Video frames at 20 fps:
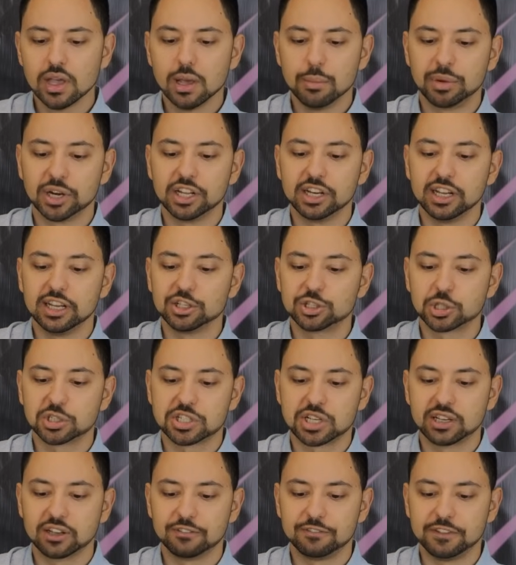But an
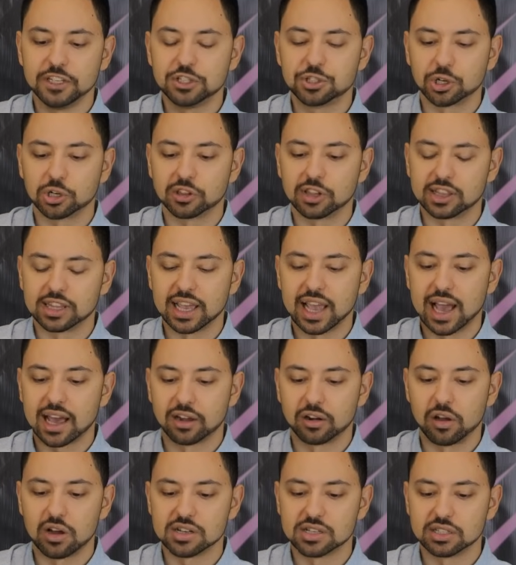interesting feature that they
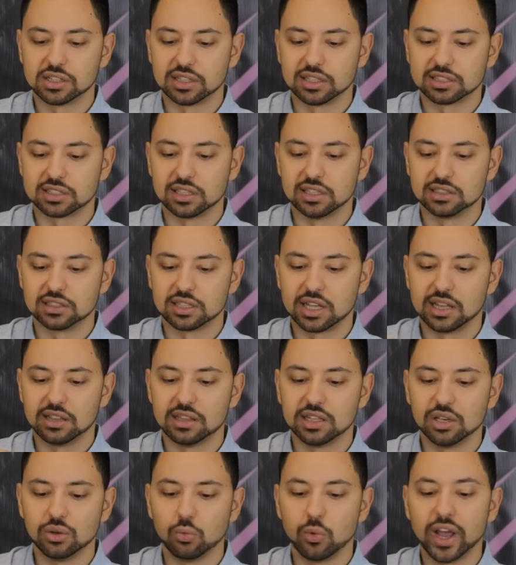added onto this is that
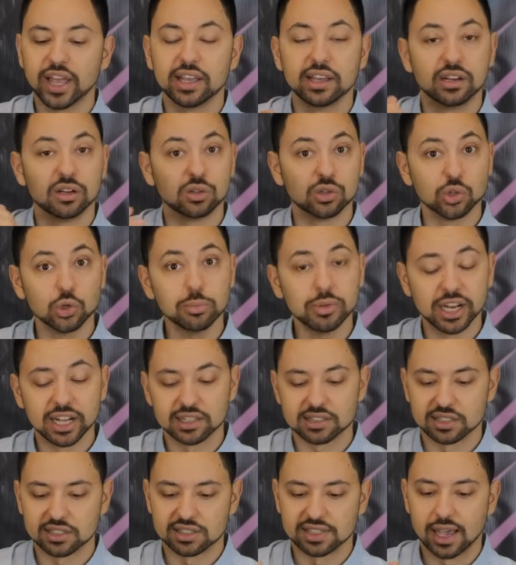the way it
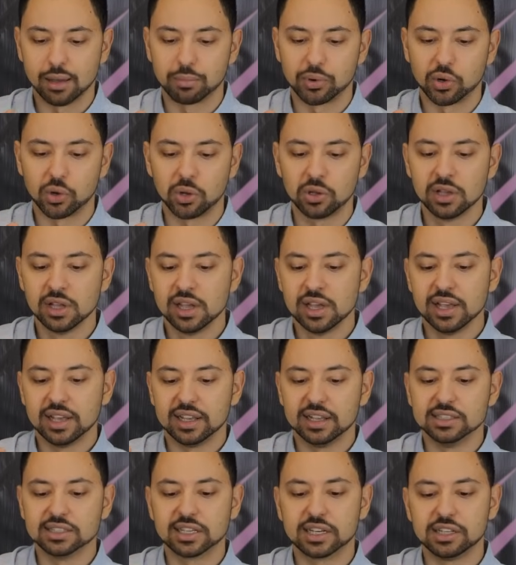illuminates a sample
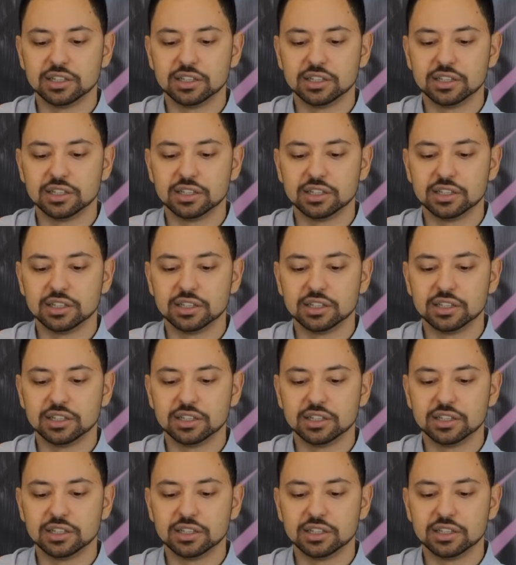is that